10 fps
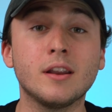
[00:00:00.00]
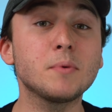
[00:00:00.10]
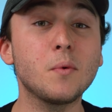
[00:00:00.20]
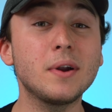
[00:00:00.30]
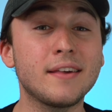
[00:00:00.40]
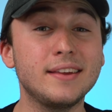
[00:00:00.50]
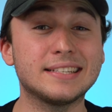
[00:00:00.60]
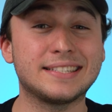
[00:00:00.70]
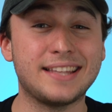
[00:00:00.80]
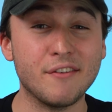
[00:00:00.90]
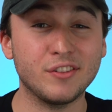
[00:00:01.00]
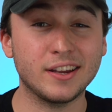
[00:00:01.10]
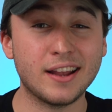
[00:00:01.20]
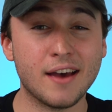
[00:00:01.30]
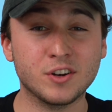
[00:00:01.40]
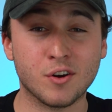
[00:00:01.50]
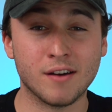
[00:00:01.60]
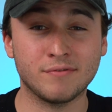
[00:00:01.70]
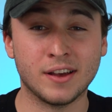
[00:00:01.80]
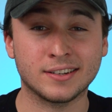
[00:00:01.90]
number one, I think it's definitely gonna have a
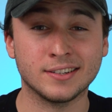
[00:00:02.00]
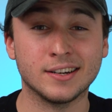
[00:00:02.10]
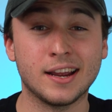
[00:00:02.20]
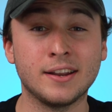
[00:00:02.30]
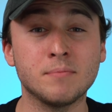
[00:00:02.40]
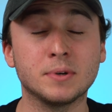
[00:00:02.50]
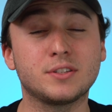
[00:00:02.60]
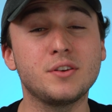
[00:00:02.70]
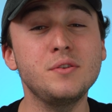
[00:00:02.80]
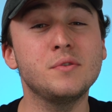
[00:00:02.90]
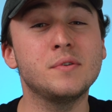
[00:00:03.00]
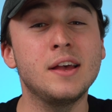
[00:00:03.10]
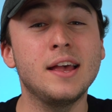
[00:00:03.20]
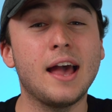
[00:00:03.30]
crop factor, and number two,